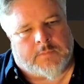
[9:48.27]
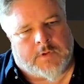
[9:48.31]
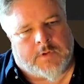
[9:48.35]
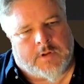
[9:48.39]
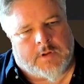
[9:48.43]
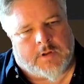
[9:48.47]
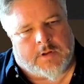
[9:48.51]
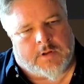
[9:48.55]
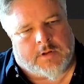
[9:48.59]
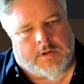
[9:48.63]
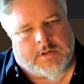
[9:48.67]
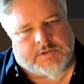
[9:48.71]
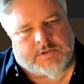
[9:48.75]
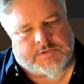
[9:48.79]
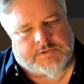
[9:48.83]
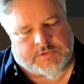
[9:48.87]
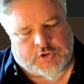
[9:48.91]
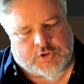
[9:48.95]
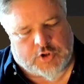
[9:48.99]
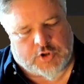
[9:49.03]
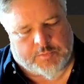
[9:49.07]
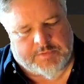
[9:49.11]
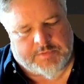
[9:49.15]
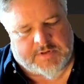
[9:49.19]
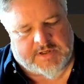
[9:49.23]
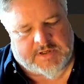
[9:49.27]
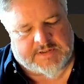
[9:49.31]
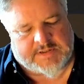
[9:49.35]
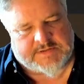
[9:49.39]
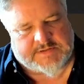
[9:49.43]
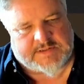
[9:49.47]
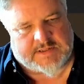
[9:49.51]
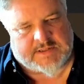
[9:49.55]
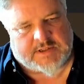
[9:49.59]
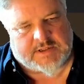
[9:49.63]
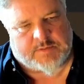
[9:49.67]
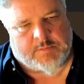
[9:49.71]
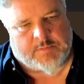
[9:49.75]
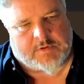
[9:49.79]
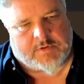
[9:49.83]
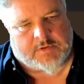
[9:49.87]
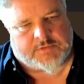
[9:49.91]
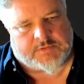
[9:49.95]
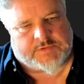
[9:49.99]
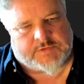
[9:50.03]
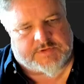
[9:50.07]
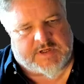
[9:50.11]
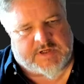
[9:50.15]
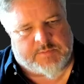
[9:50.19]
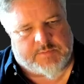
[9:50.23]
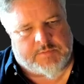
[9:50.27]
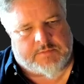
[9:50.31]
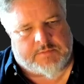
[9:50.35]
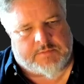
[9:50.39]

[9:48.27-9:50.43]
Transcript: Let's just copy that exact command statement.